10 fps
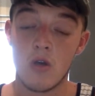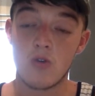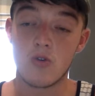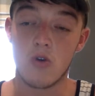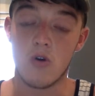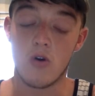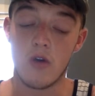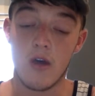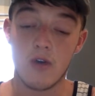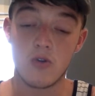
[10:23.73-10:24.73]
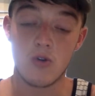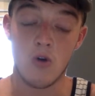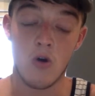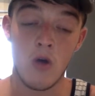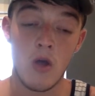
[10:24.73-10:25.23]
So yeah,
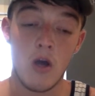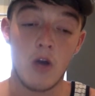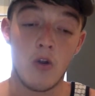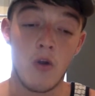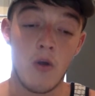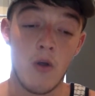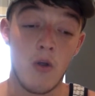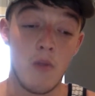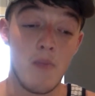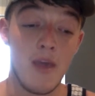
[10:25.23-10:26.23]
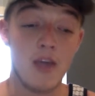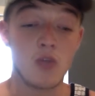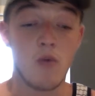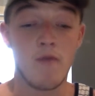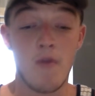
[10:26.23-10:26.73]
and the biggest
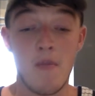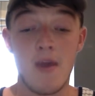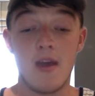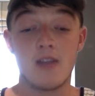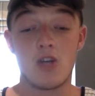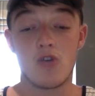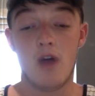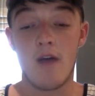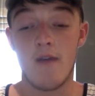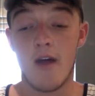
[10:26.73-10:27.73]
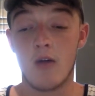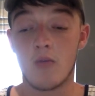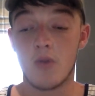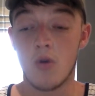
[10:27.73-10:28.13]
one for me is a cry for help.